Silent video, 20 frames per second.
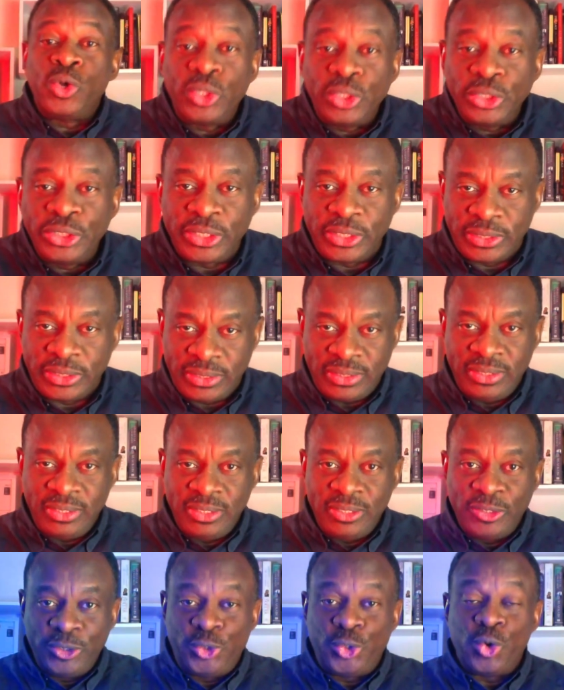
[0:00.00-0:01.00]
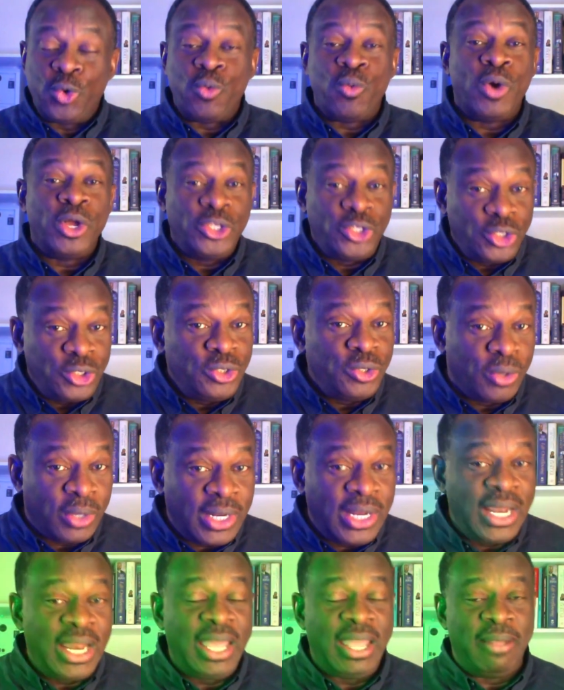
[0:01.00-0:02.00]
hold on to what
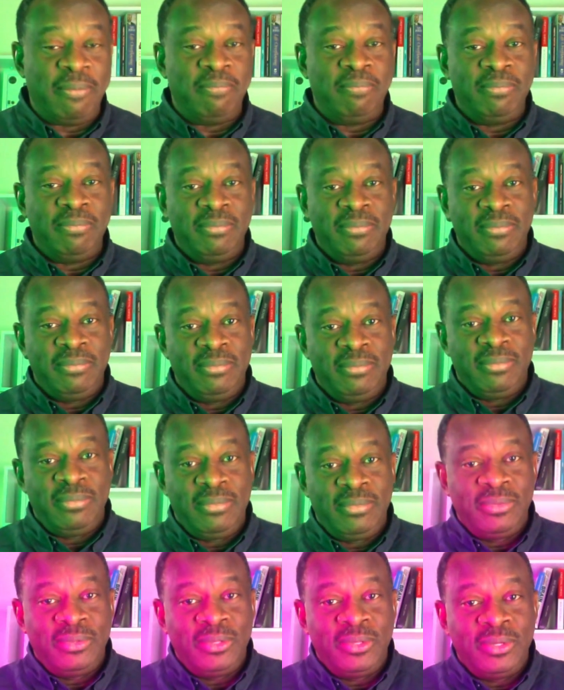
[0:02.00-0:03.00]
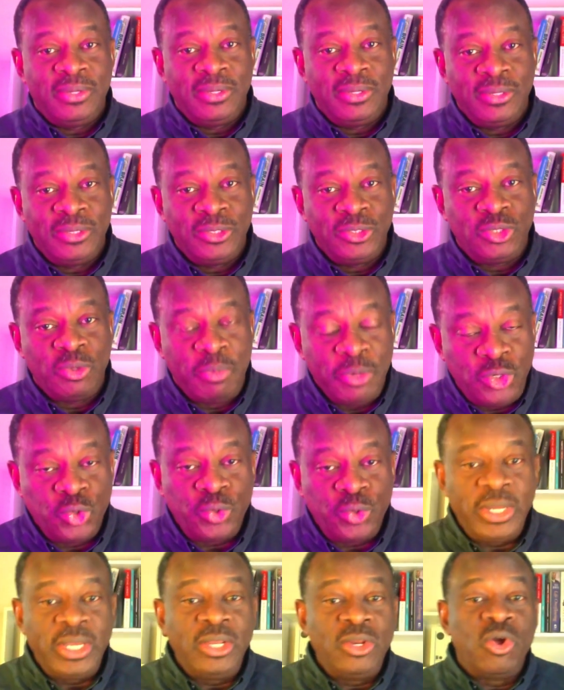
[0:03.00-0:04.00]
you claim to be
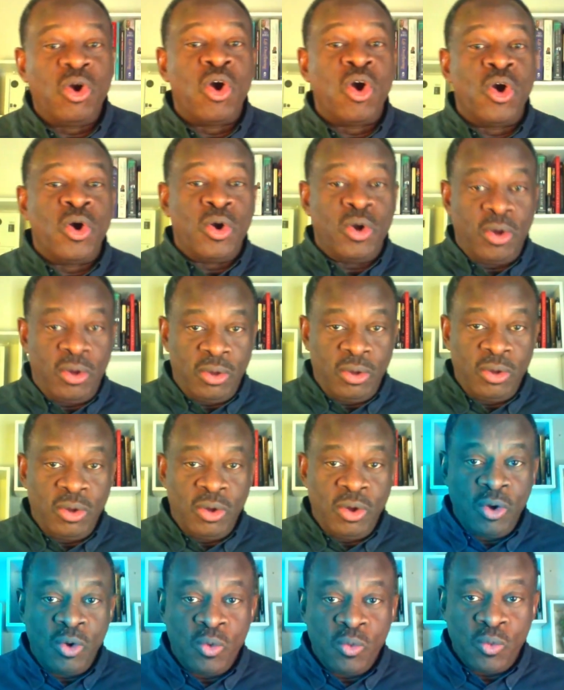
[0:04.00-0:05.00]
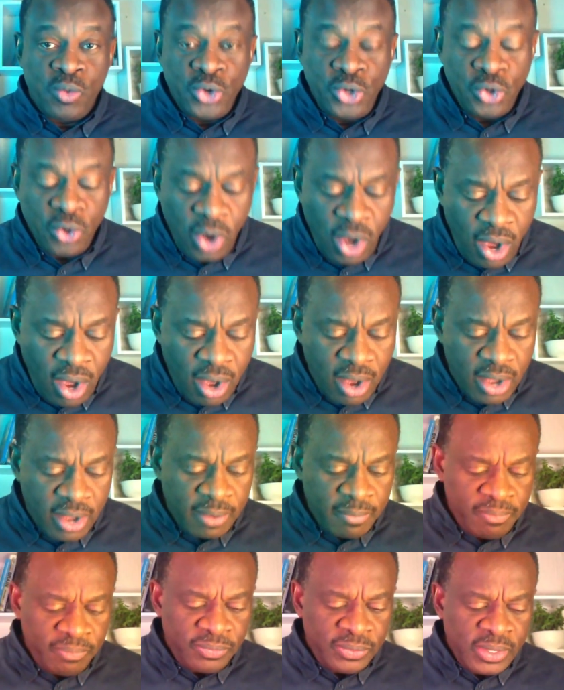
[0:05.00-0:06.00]
doing or who you
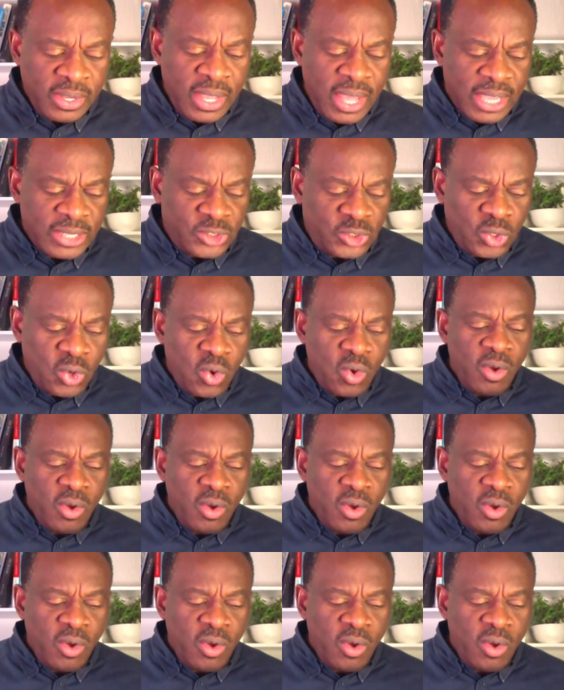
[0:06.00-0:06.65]
are. And